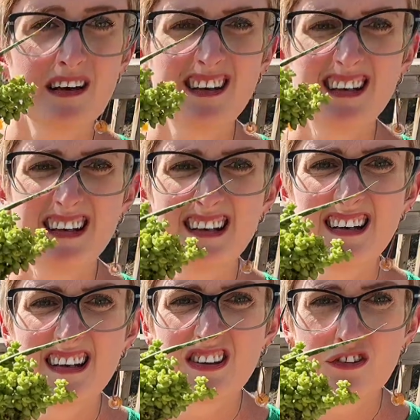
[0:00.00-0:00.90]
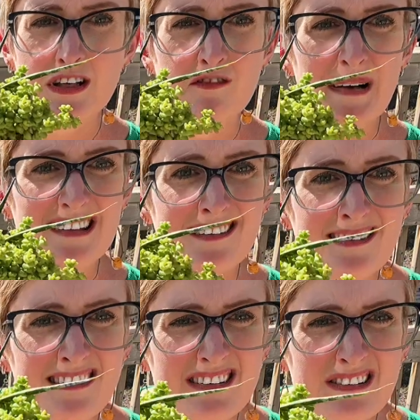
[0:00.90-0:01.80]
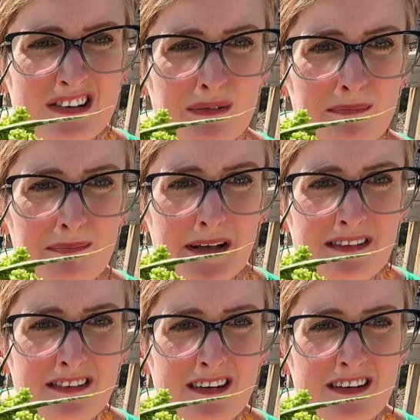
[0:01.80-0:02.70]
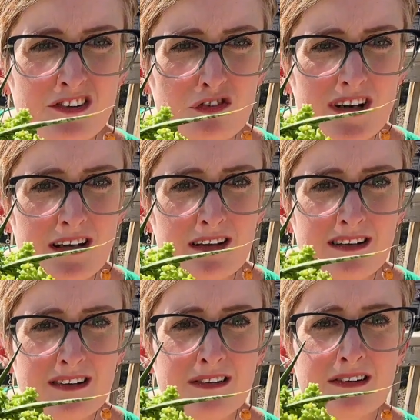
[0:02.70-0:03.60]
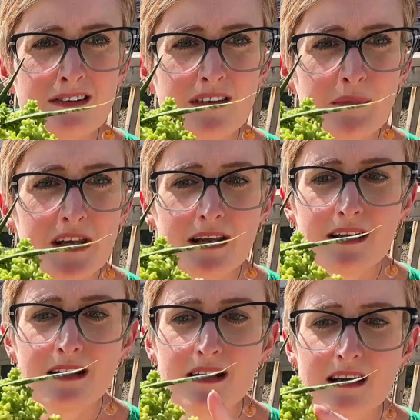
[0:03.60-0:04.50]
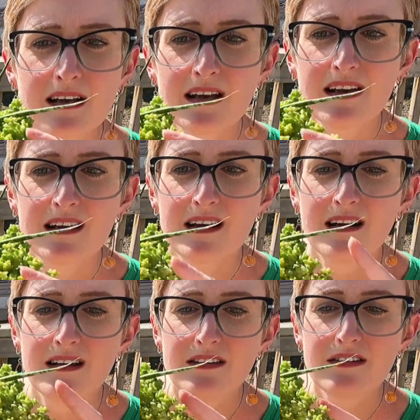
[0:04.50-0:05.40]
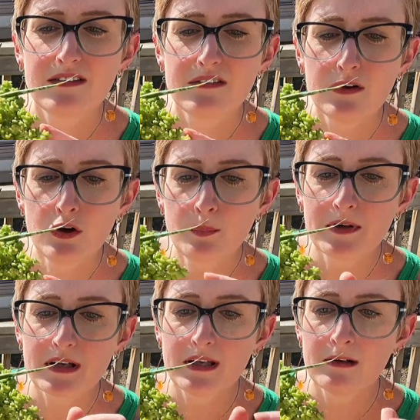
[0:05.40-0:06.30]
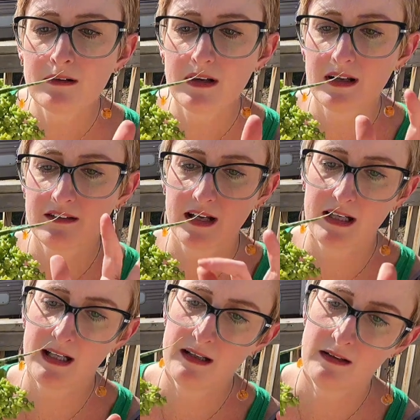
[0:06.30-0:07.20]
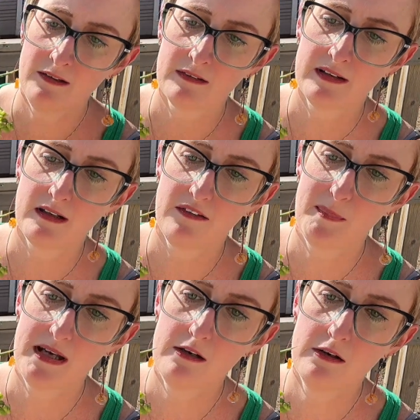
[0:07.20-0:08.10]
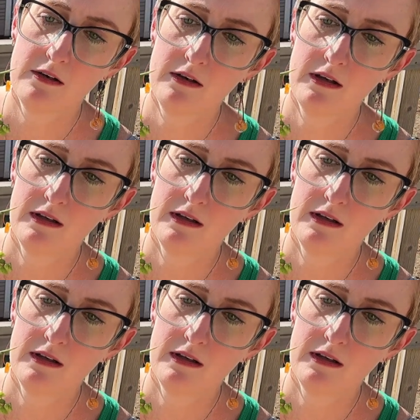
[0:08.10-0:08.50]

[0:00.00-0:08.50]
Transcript: a string of buttons, or buttons on a string or something. Super cute and tiny. There's a little spider.